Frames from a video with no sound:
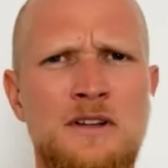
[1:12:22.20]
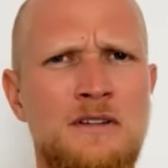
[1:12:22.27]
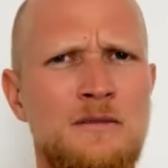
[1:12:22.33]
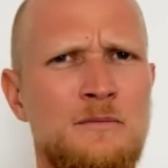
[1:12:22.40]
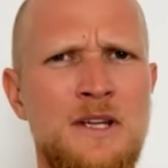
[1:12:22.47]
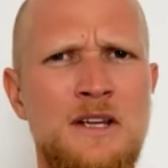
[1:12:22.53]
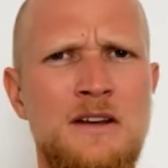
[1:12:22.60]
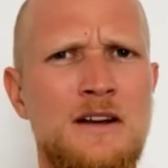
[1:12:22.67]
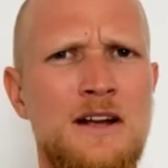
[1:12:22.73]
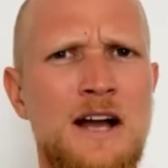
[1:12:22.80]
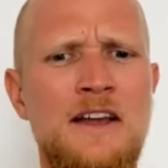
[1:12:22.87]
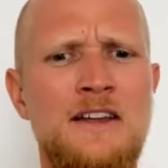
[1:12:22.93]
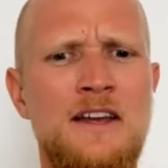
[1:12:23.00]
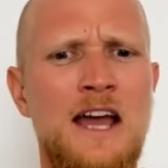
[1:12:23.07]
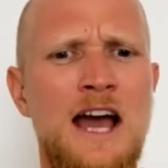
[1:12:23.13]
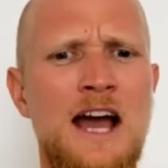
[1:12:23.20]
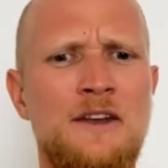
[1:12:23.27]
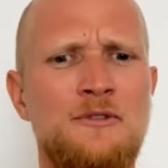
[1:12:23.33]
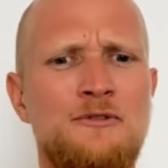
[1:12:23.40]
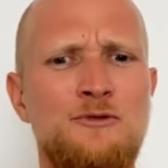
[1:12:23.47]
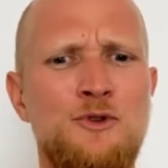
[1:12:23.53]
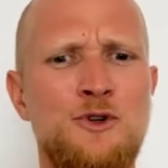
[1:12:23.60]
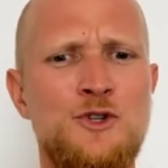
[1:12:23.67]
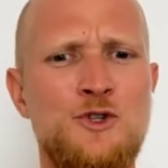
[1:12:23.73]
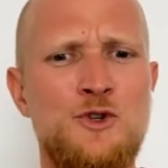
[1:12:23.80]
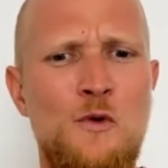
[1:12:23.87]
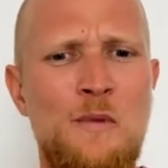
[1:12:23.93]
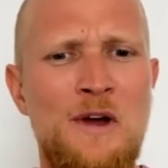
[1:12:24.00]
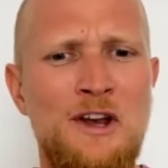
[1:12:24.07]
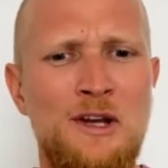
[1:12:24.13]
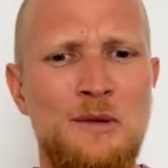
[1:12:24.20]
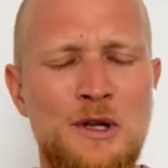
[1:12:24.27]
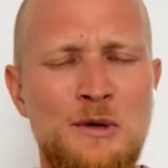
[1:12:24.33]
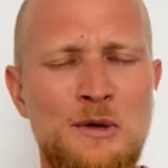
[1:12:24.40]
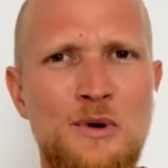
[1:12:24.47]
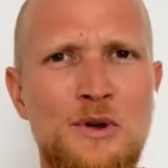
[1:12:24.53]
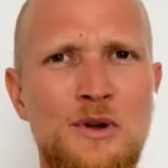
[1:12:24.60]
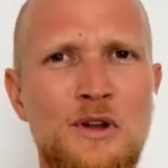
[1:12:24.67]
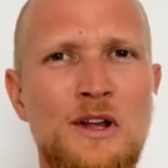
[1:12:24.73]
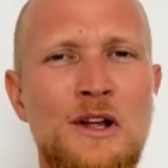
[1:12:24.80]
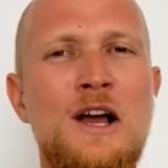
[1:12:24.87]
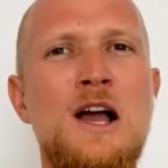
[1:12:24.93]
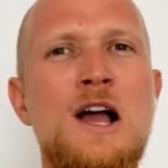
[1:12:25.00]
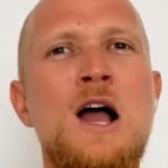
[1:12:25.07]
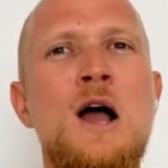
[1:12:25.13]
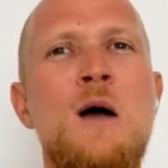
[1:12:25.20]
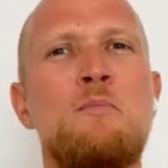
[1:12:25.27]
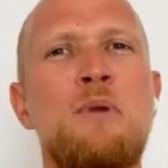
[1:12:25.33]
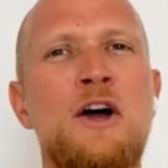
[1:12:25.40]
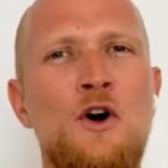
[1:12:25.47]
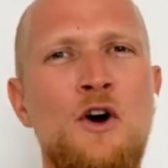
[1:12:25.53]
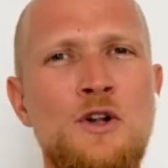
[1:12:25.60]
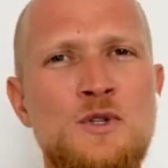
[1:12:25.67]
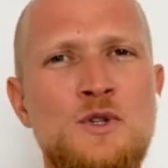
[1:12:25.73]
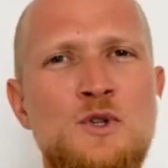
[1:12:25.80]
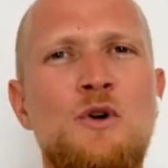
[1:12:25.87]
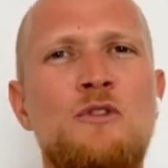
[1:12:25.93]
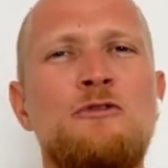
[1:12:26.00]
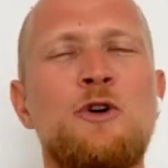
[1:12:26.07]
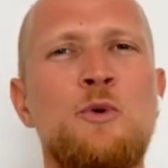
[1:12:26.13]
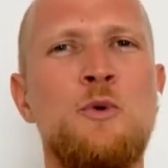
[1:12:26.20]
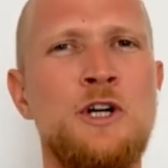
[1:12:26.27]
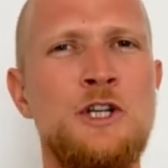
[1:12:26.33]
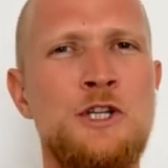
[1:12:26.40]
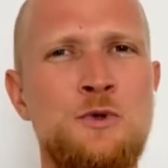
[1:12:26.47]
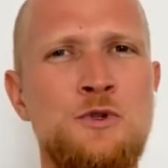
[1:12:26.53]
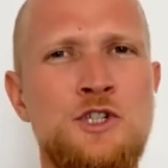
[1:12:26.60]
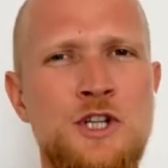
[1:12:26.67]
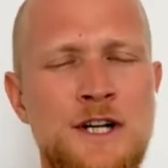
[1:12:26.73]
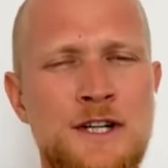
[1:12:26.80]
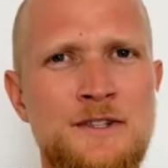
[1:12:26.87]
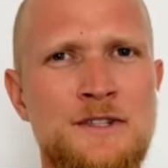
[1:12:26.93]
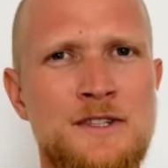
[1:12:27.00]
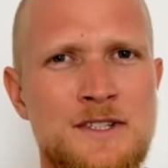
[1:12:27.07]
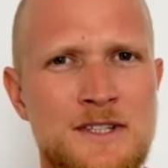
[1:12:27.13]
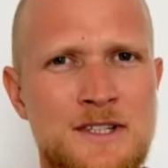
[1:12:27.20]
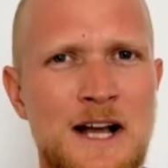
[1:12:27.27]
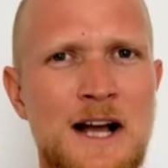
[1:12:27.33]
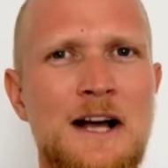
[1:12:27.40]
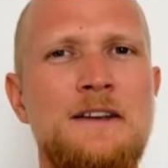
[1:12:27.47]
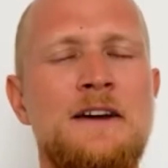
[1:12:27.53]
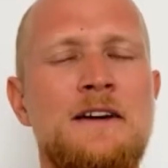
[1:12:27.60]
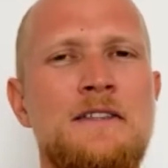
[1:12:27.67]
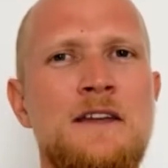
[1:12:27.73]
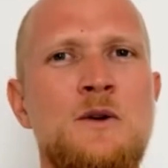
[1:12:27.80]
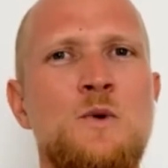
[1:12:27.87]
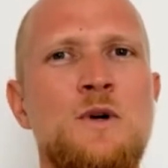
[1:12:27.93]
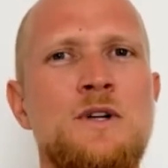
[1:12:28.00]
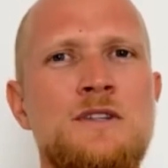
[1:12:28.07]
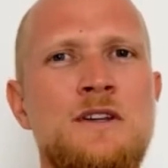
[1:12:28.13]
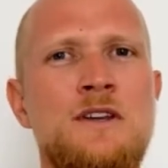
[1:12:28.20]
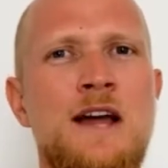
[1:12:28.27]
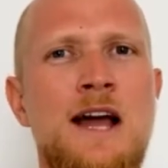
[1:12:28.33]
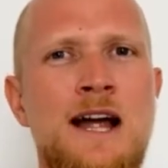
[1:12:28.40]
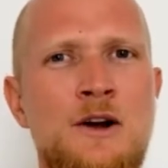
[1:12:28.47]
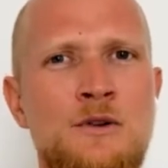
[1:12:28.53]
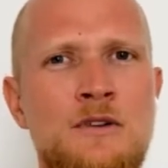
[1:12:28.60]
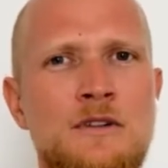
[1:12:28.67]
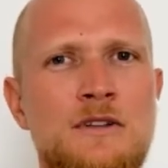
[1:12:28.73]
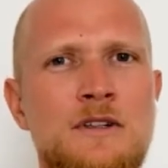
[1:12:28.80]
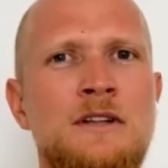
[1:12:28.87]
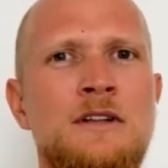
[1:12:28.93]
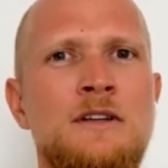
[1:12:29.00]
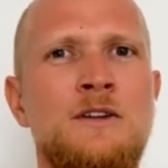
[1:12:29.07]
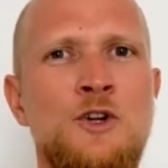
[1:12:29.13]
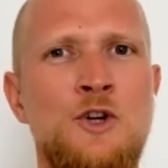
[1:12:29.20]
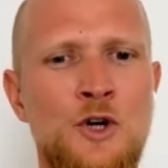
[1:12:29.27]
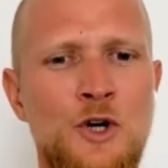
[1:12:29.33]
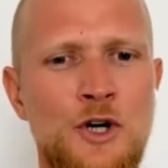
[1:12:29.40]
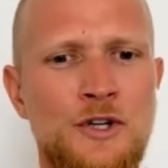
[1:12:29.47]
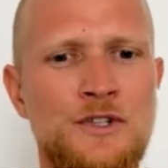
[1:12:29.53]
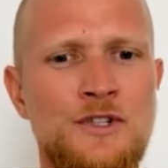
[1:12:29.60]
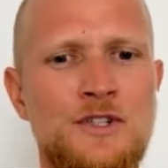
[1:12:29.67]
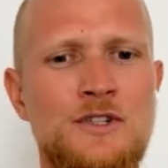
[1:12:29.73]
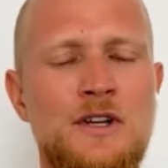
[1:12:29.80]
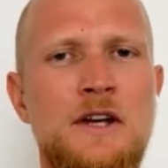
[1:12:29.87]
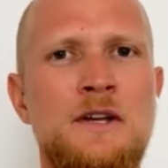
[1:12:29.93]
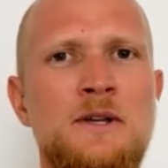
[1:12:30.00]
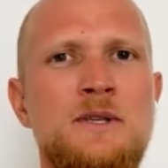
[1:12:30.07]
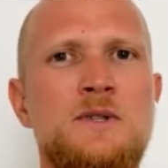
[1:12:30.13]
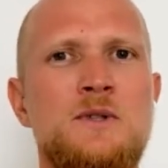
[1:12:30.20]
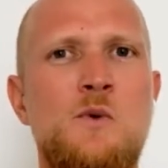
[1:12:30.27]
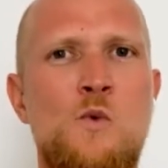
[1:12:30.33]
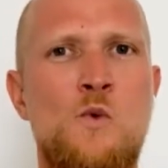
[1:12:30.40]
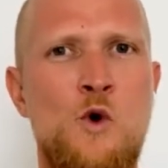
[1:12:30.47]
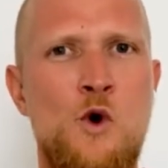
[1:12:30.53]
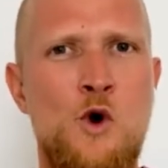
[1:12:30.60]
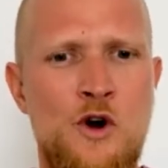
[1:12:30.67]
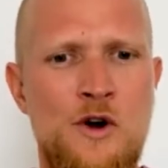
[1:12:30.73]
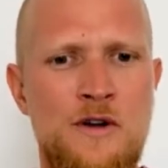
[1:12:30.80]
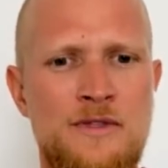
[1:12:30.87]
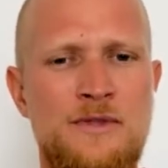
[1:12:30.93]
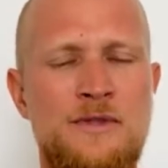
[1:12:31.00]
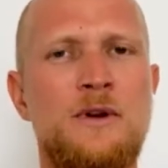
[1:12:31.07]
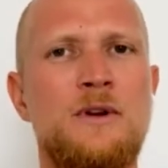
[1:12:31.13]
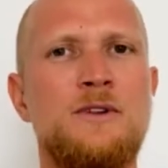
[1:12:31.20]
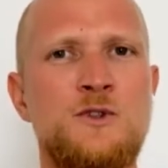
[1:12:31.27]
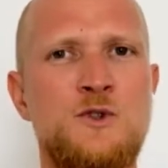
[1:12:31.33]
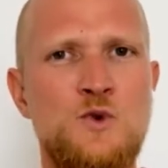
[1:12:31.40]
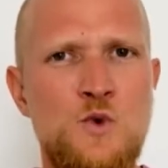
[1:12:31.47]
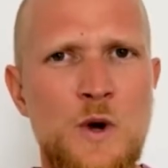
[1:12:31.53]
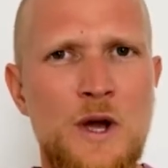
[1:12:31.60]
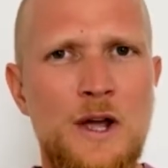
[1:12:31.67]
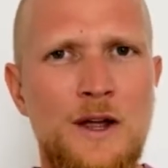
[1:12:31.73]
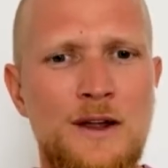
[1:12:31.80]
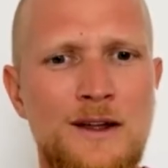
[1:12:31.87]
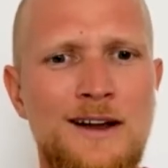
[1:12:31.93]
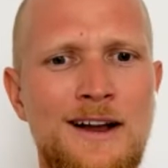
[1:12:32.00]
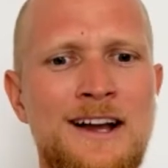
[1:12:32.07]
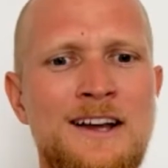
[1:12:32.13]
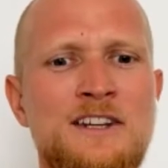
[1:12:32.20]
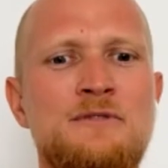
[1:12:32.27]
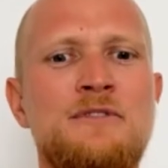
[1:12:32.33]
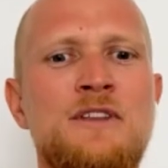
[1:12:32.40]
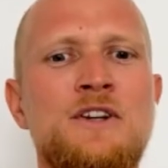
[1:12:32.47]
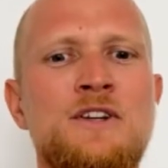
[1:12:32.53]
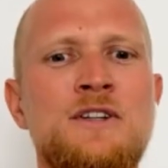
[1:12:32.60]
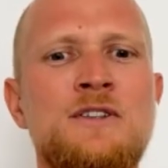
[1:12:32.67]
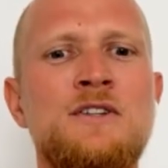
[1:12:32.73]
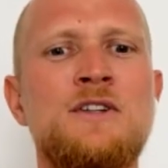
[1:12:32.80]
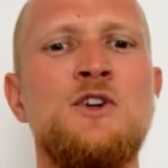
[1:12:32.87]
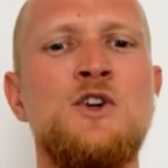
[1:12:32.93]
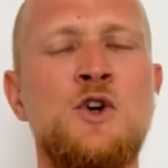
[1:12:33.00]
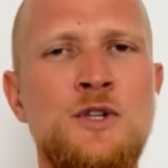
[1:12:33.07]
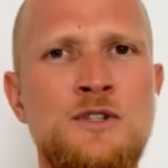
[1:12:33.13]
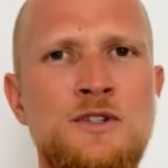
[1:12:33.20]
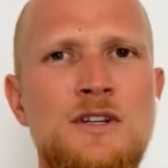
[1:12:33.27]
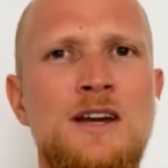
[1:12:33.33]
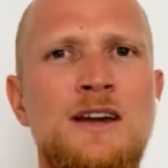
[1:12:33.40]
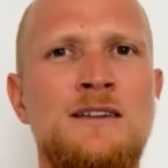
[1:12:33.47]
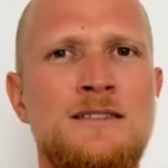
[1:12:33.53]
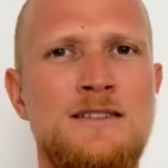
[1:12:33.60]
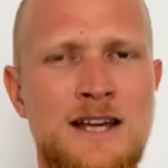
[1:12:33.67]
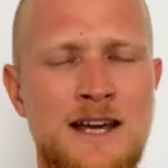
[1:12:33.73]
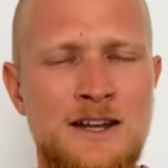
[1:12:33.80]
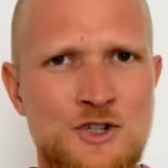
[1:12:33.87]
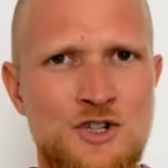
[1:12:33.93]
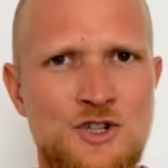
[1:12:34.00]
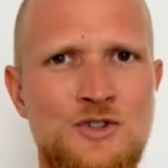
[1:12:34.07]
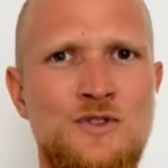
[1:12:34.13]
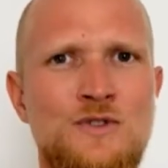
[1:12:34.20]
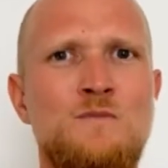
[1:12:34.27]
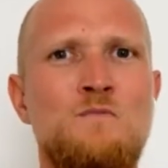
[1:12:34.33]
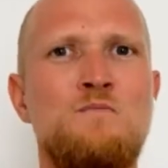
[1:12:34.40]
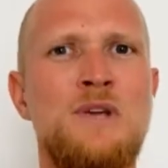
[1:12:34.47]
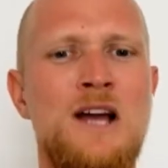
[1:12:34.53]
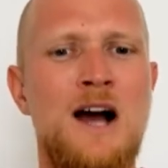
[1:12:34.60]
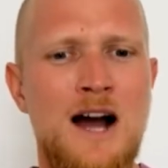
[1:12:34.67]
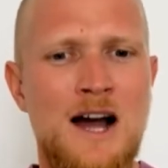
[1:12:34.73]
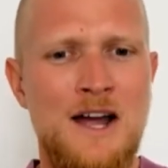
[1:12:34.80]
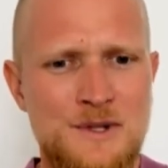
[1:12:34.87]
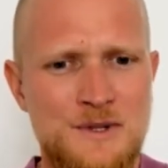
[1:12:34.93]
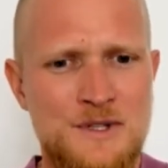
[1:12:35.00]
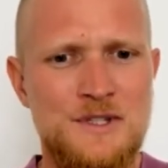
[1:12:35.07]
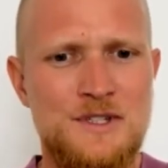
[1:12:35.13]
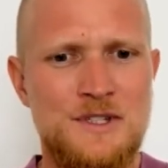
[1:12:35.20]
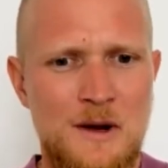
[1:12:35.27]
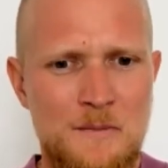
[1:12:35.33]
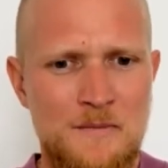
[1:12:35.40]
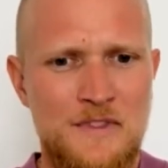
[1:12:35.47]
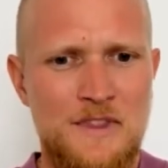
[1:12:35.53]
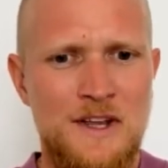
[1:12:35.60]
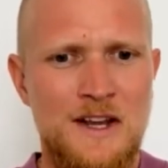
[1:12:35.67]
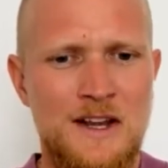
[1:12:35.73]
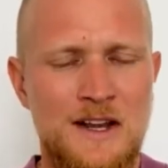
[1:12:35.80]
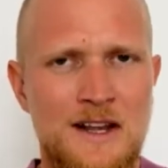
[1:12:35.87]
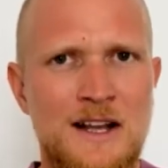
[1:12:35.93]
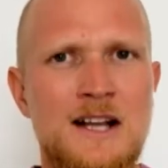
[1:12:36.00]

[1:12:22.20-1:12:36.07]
being a guiding hand for so many people. But also for what you just said. I think what's inherently good is worth doing. And if there is a good intention behind something,